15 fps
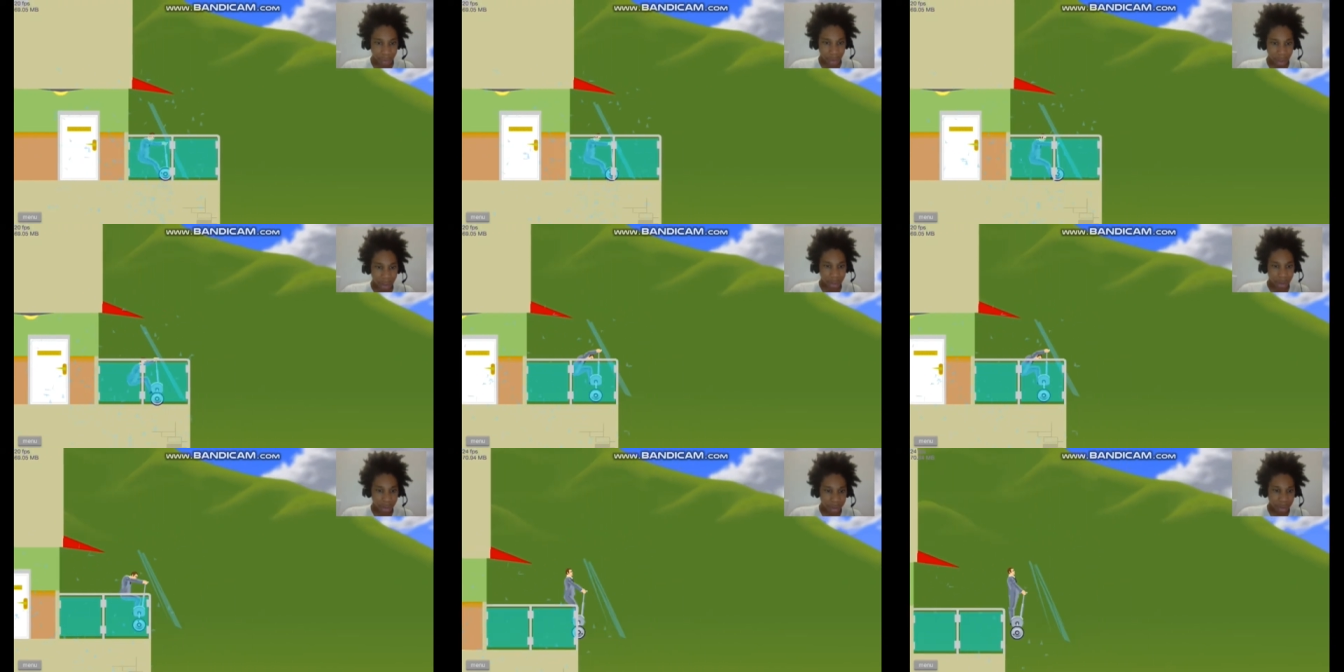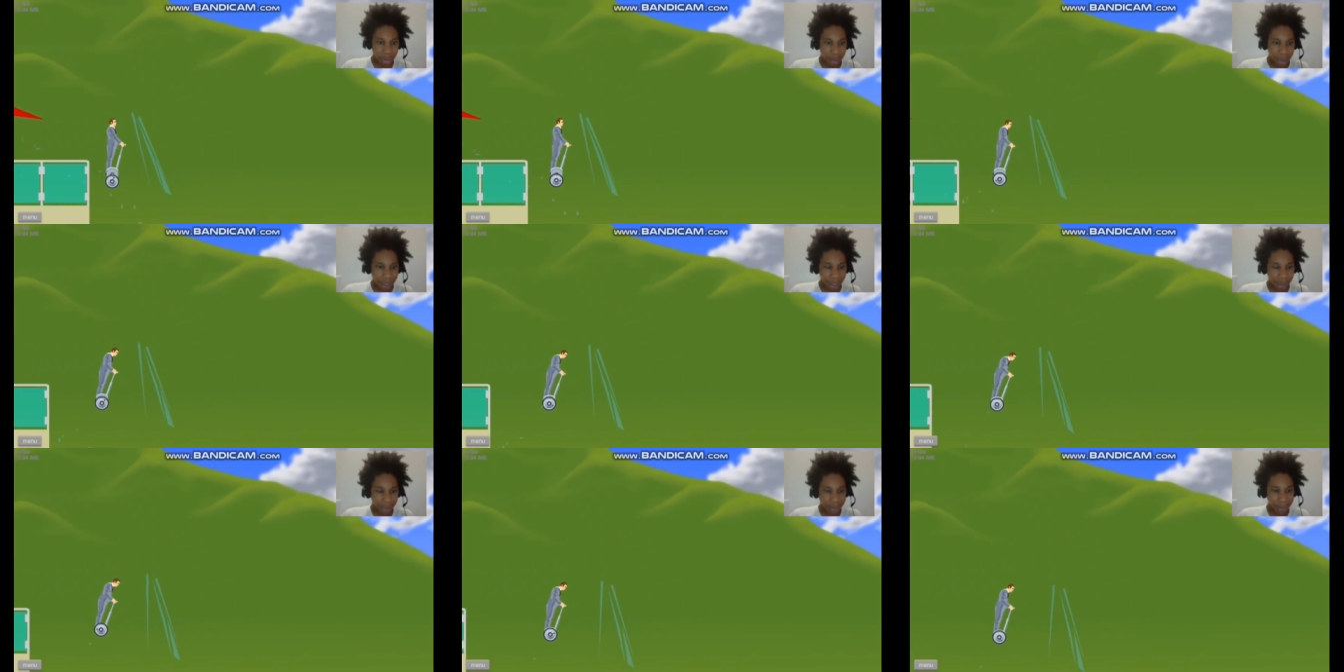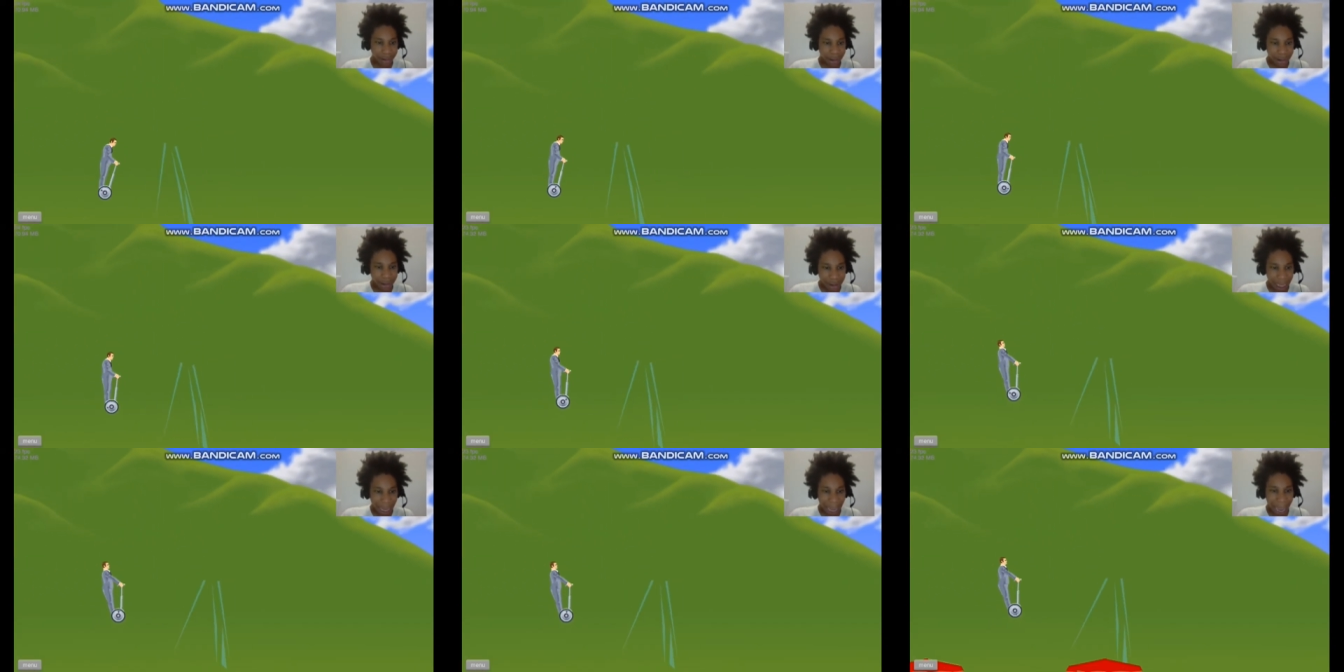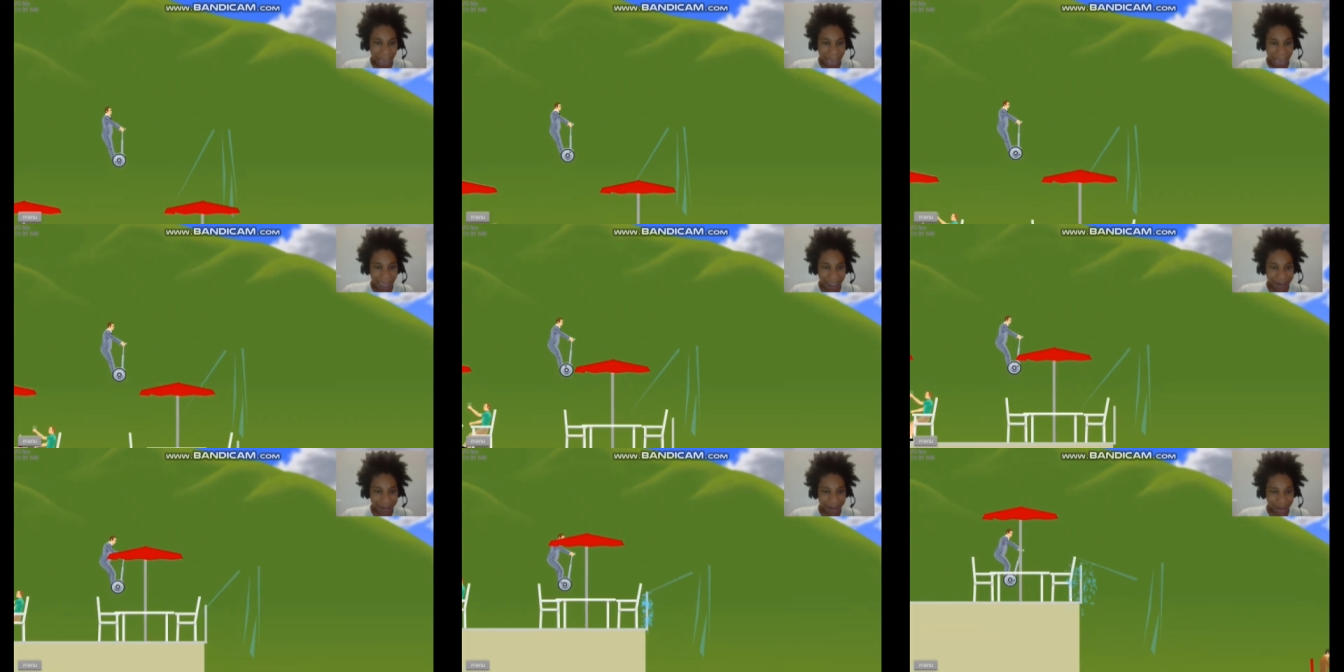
Ah! Ah! Ah!